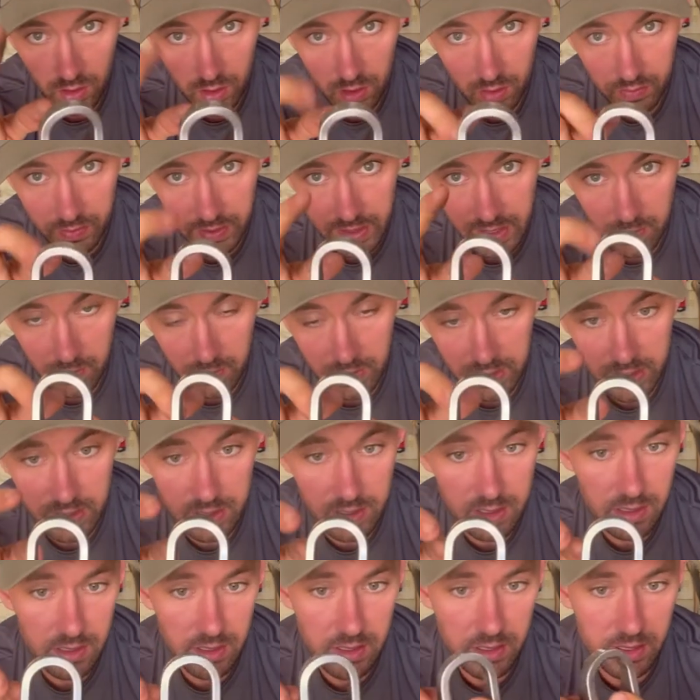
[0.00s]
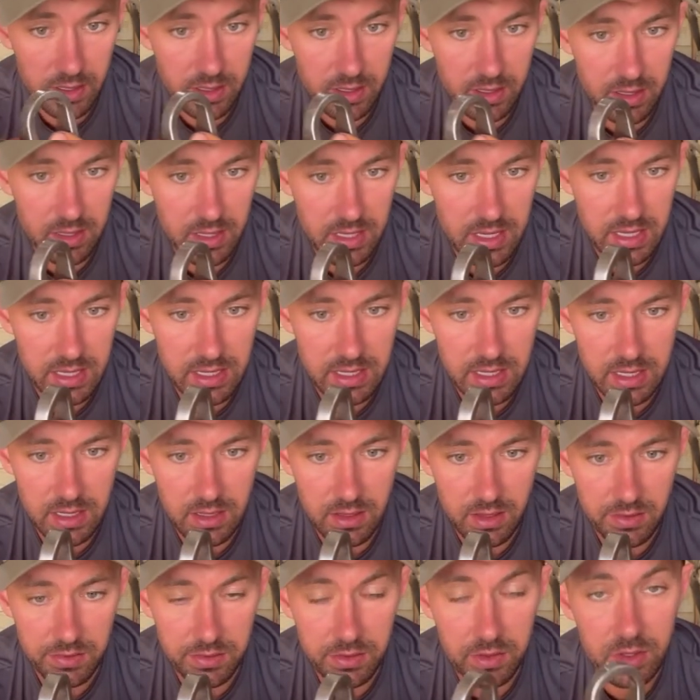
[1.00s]
that way, and then
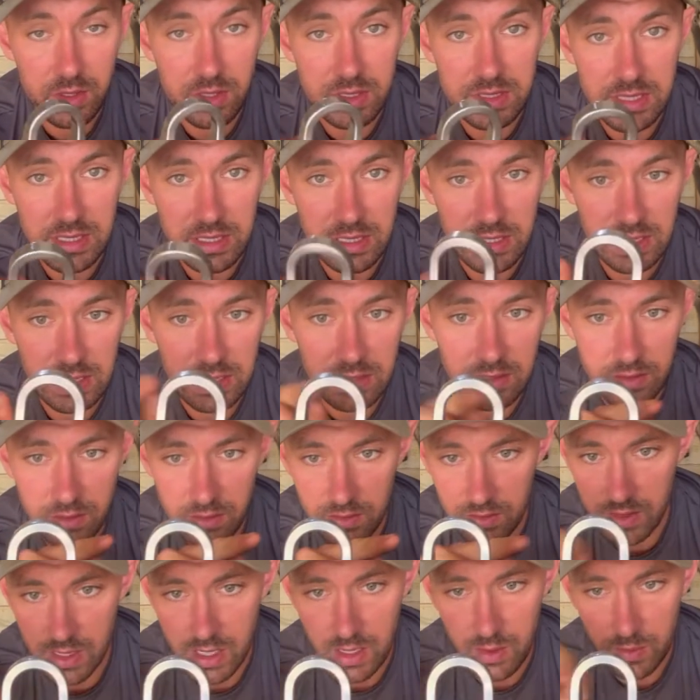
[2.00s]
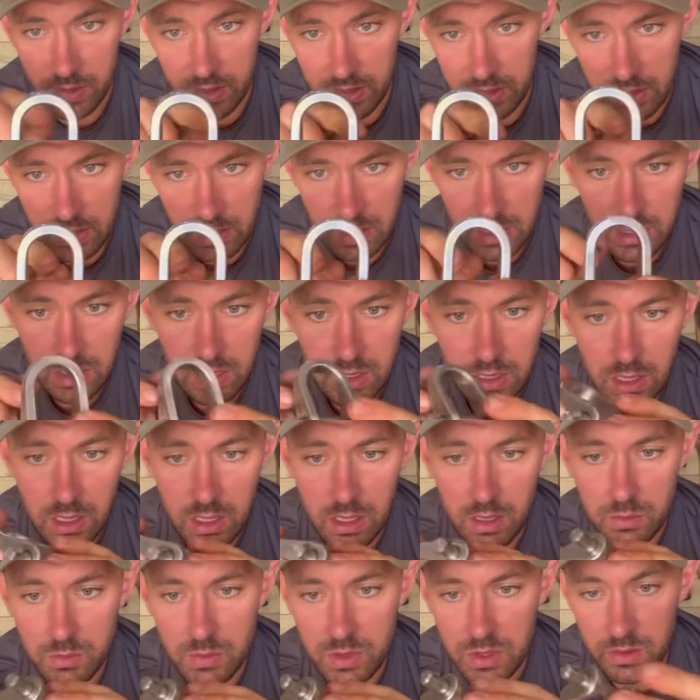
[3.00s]
13 that way.
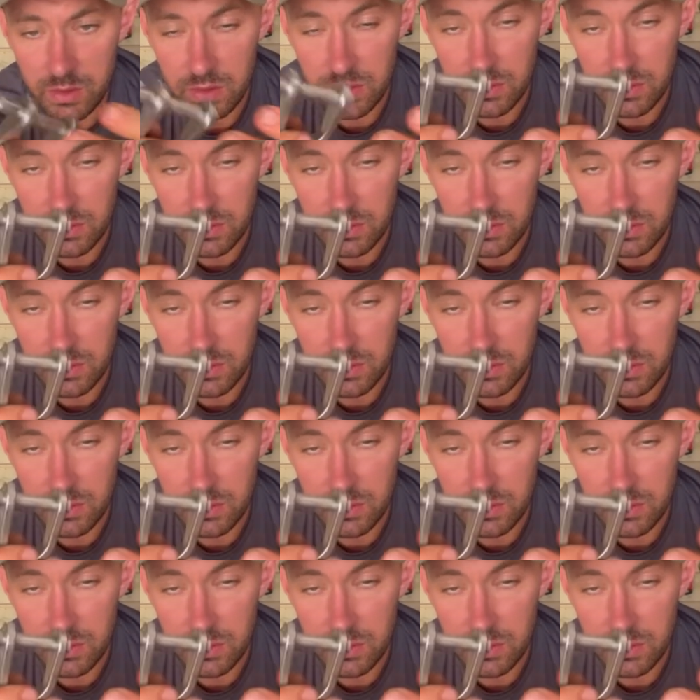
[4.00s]
So